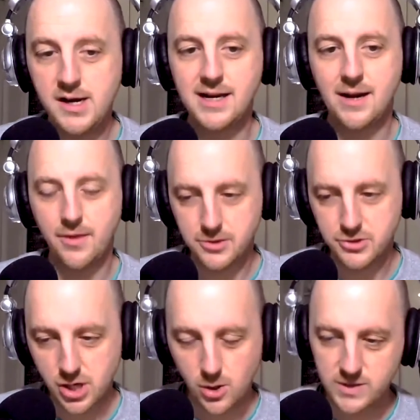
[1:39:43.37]
and now that the
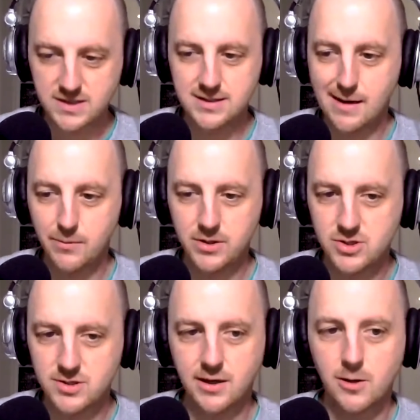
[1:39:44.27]
show is
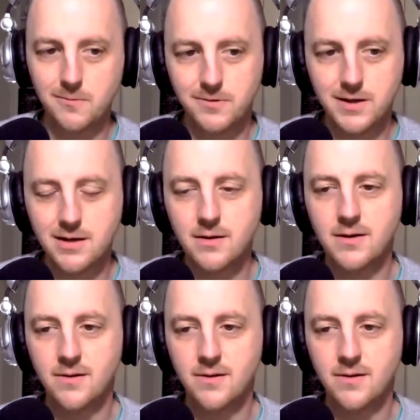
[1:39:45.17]
established, like hopefully